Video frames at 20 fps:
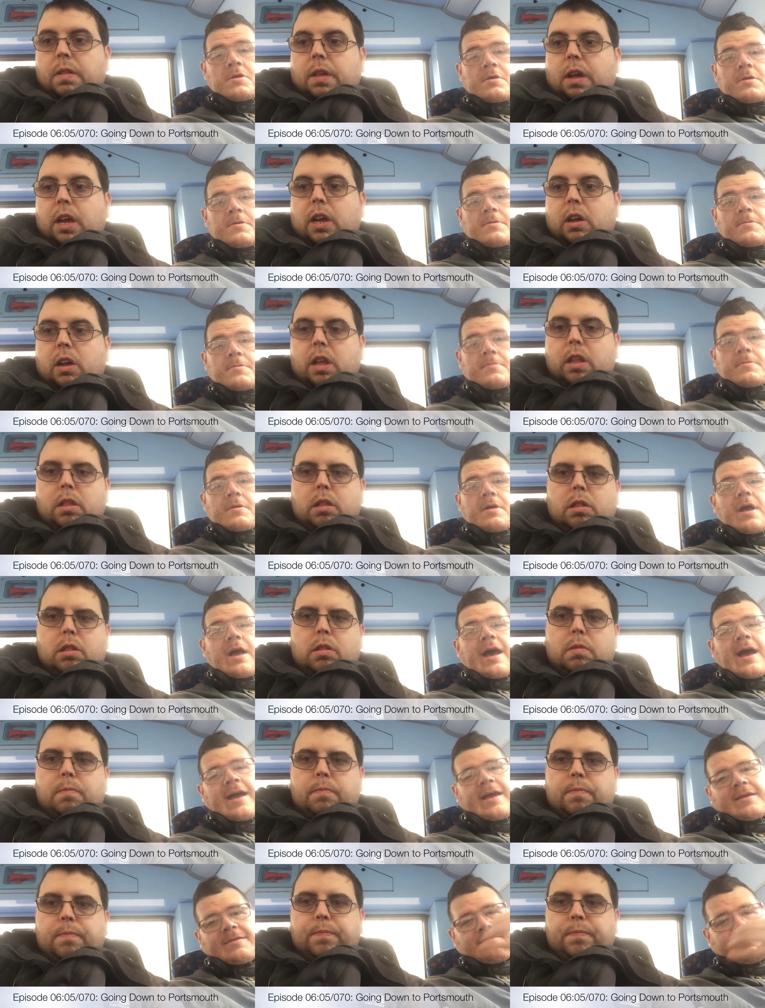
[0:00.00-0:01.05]
Speaker 1: Hi guys.
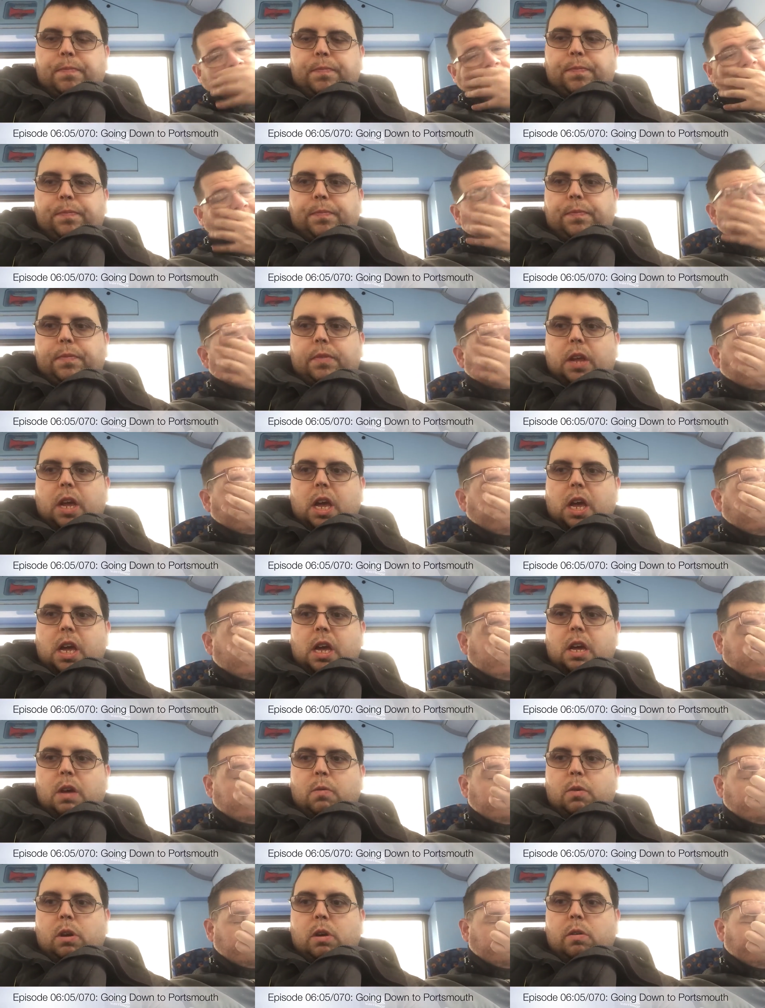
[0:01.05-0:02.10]
Hi. And uh,
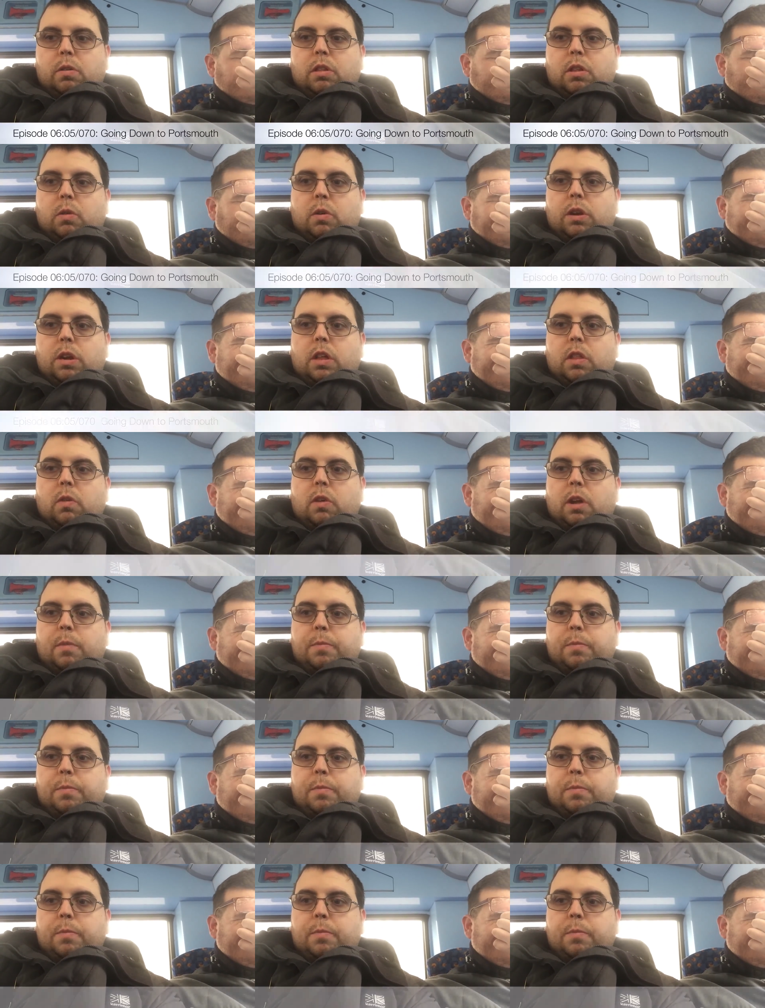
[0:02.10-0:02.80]
welcome to another